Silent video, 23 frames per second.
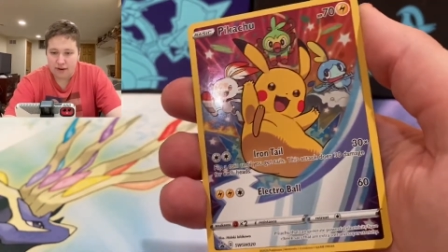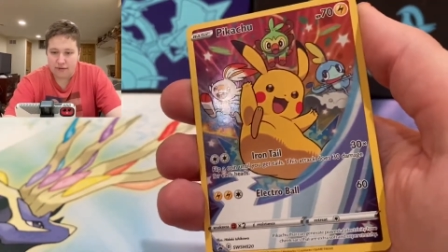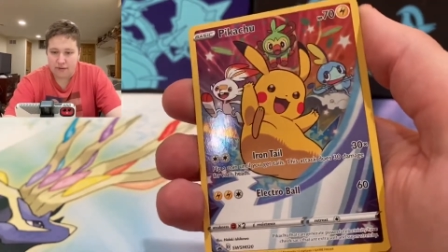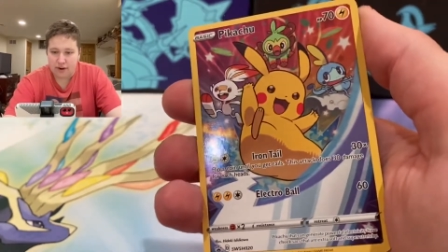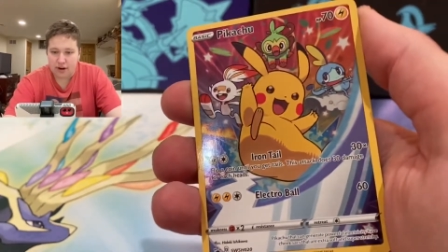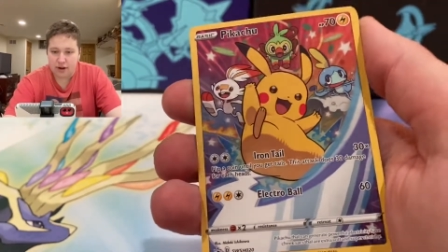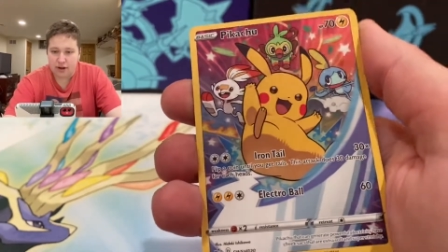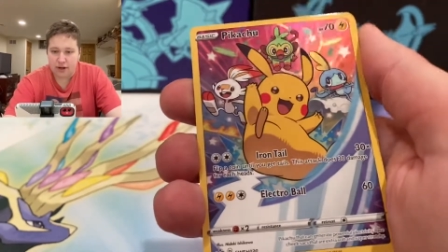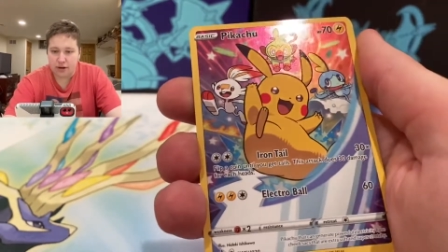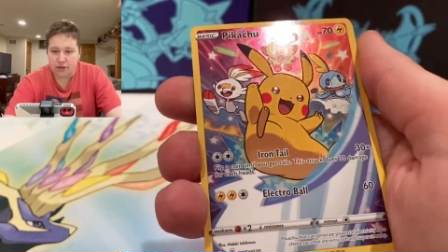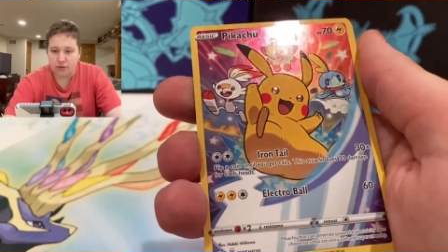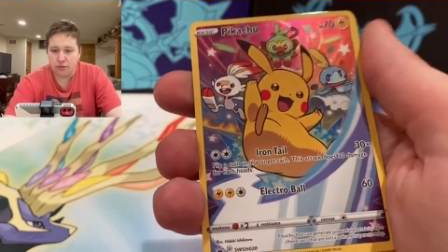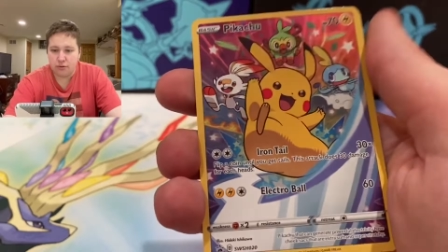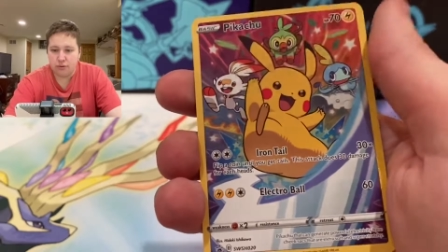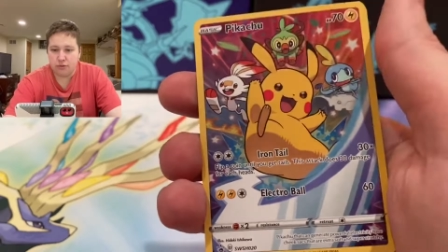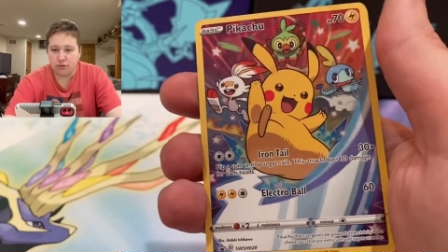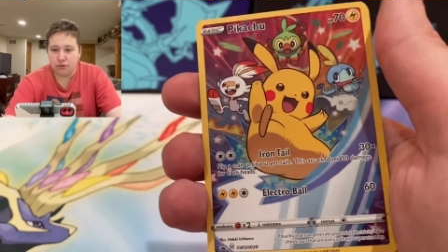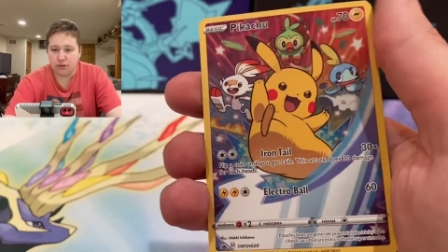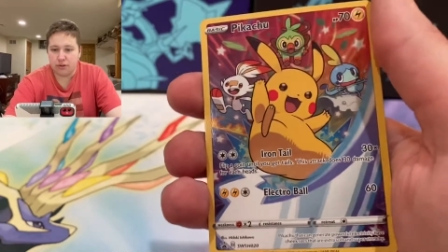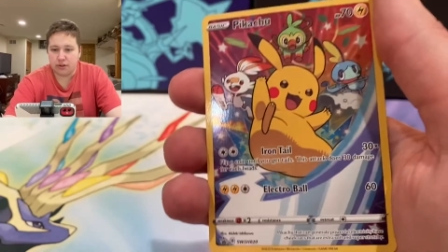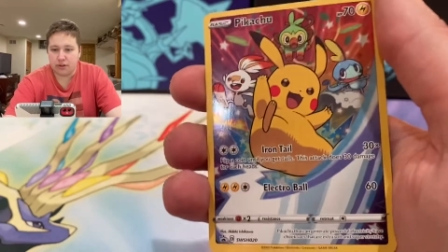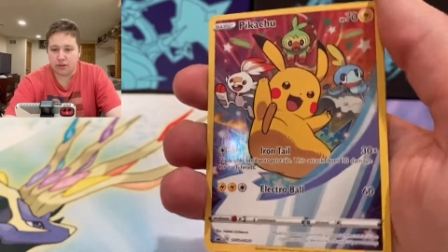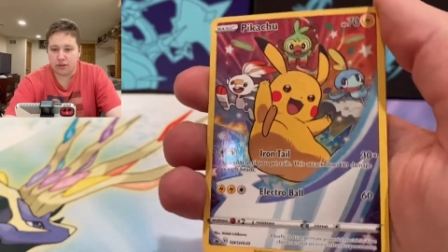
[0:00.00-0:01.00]
Very
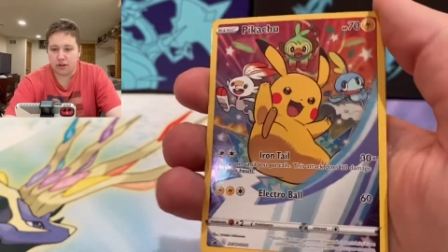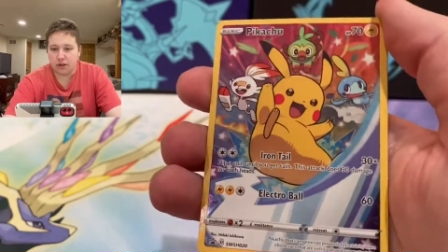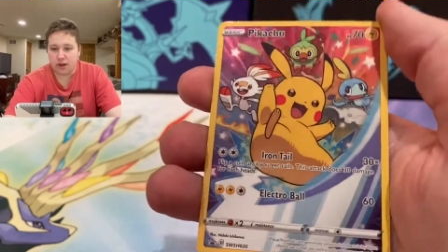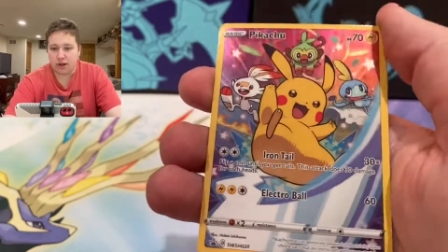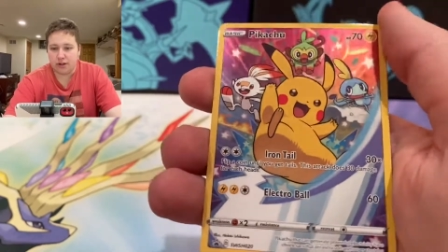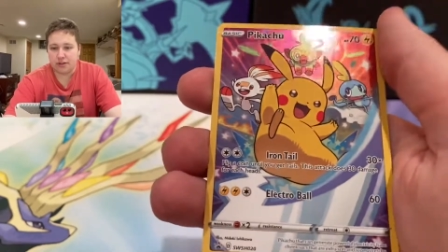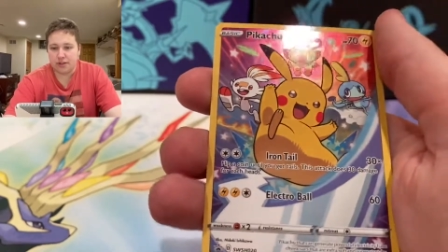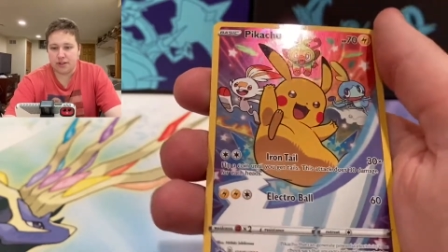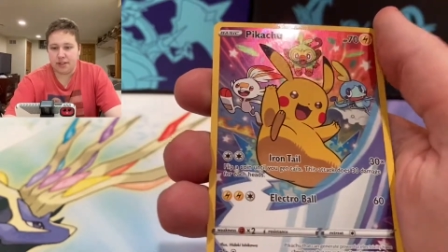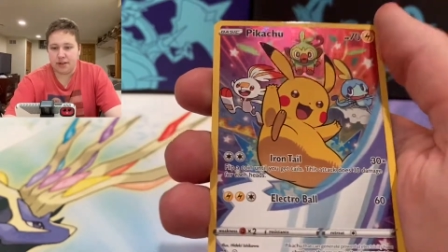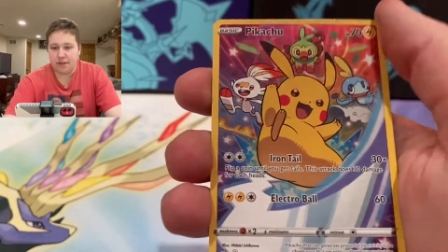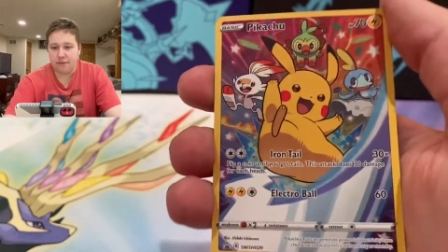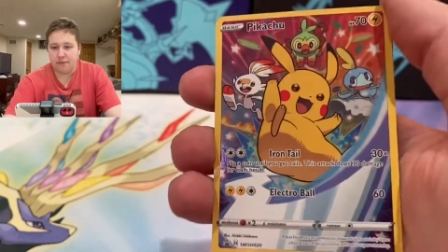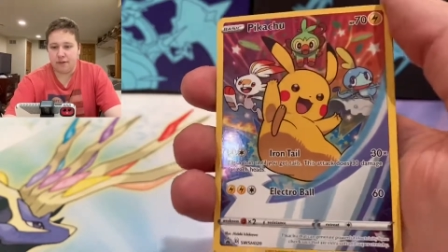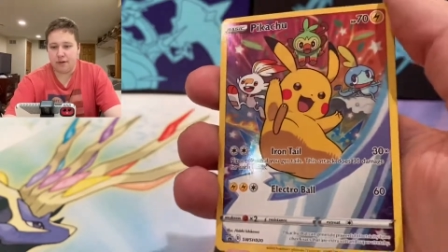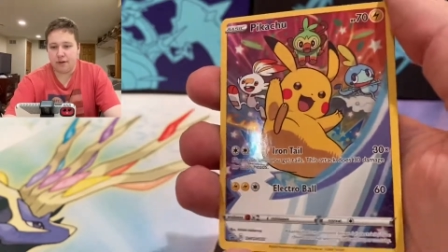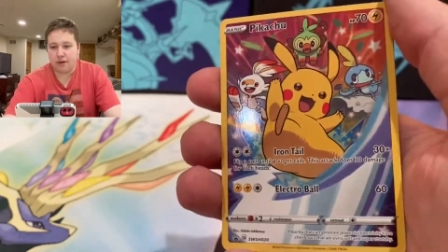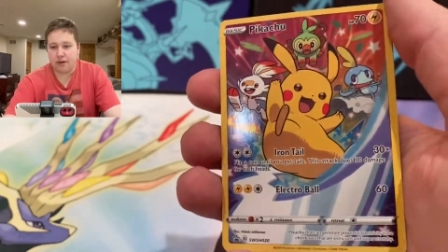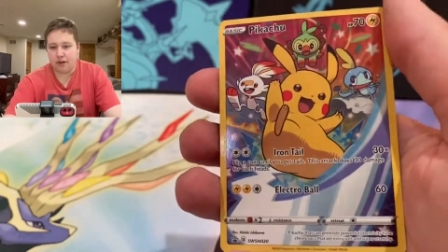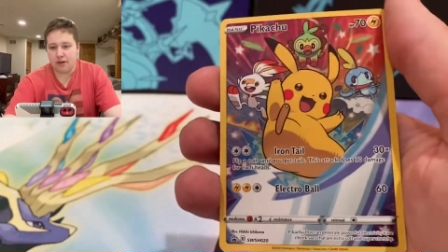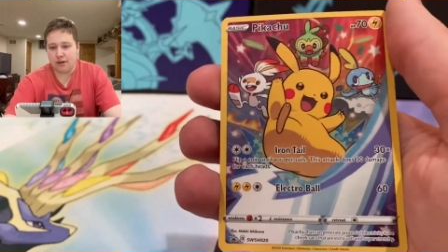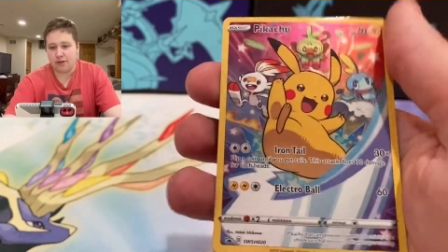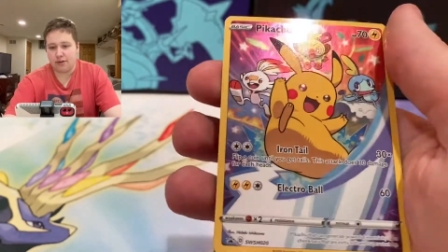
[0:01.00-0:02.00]
cool, glossy,
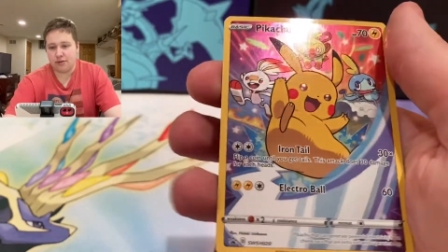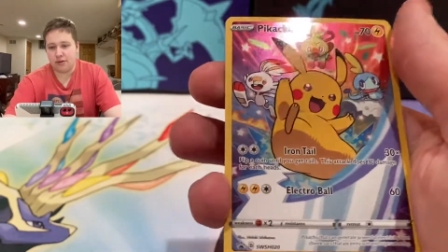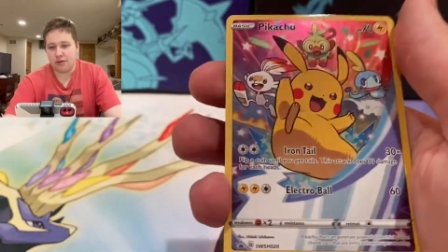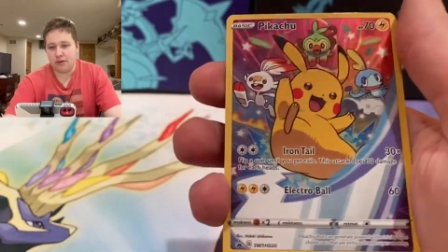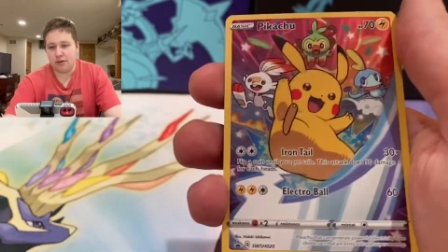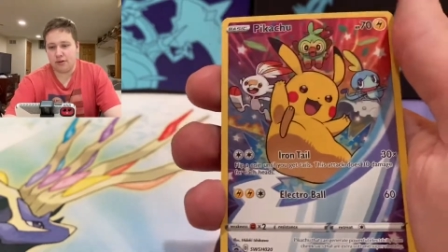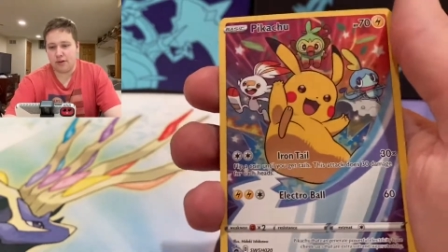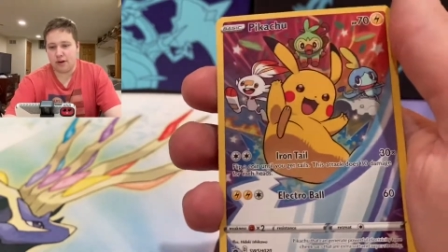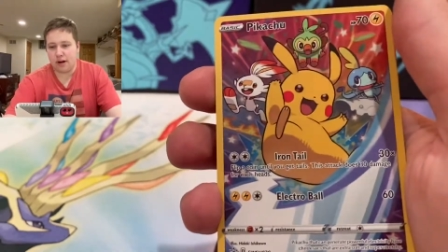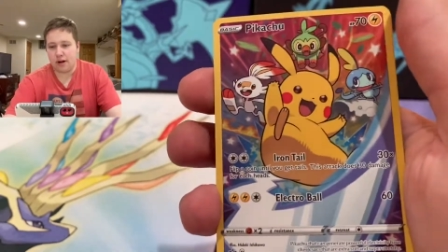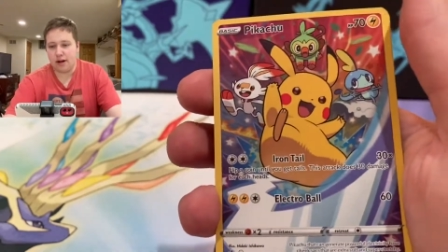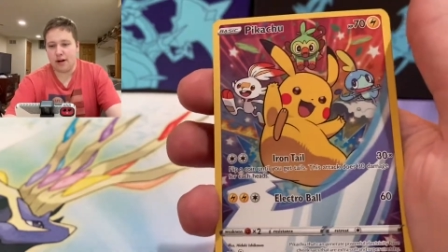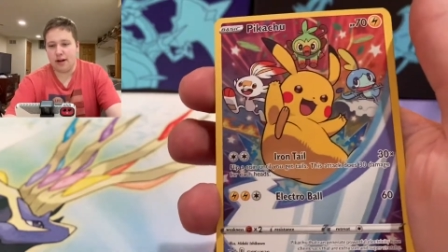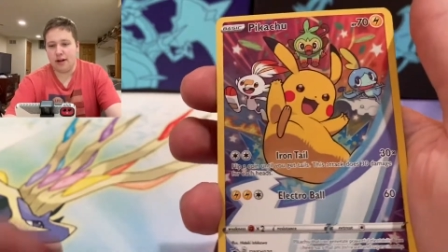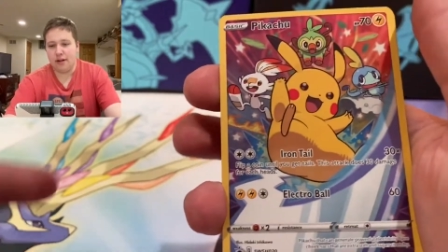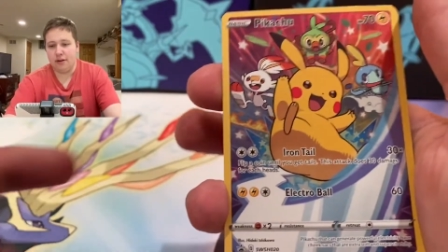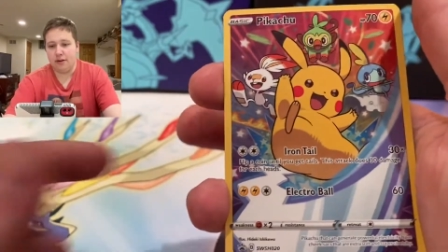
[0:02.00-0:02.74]
full art sort of card.